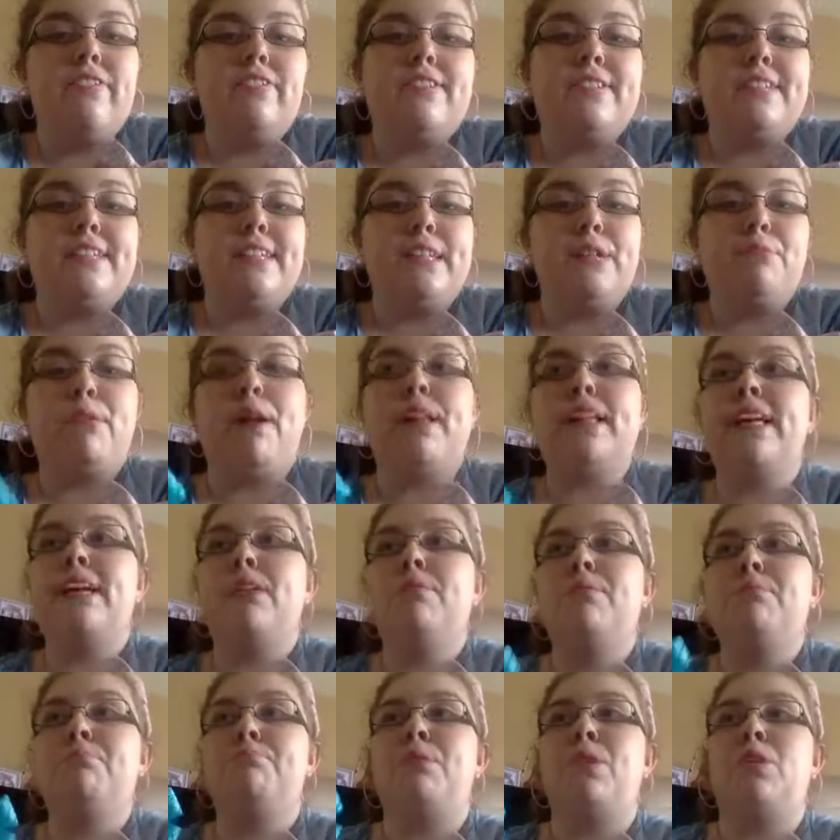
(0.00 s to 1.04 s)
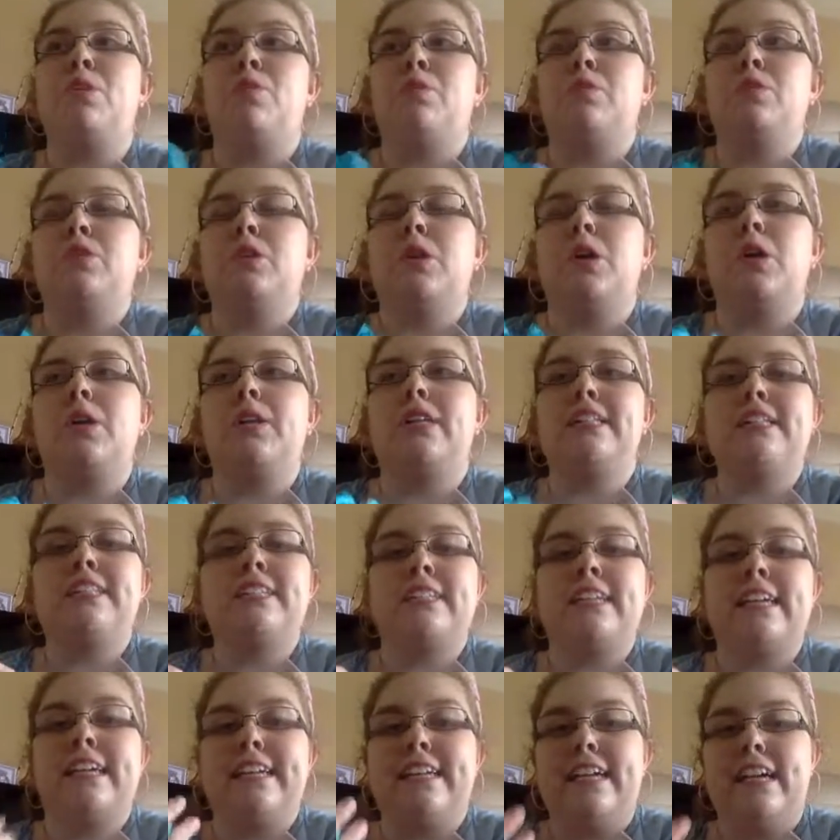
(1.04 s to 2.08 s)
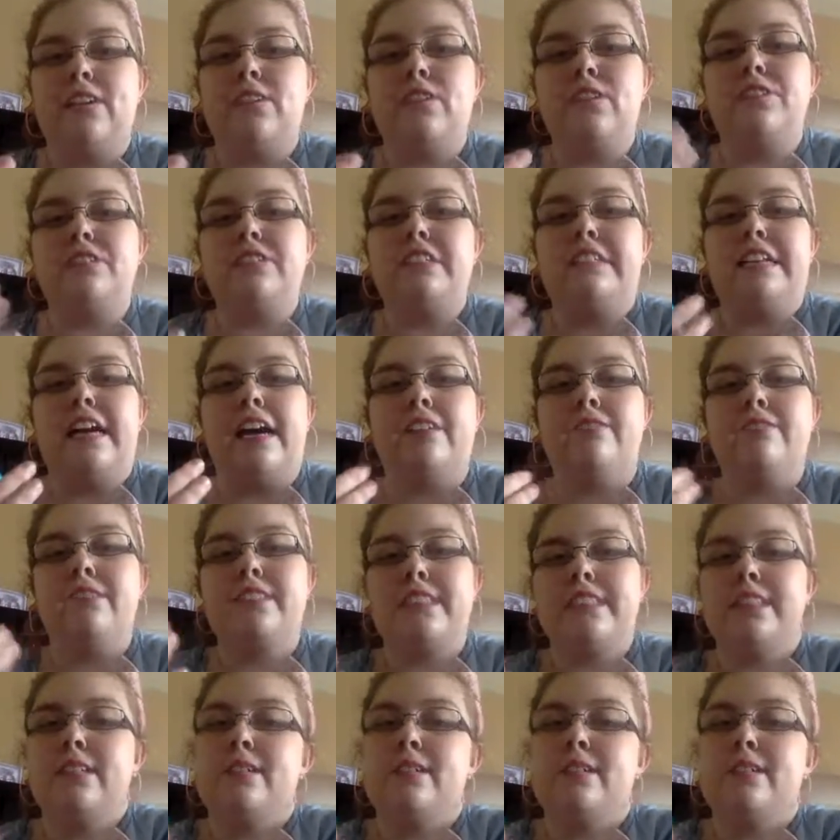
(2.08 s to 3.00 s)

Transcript: I like it when bows can stand out, you can kind of see them.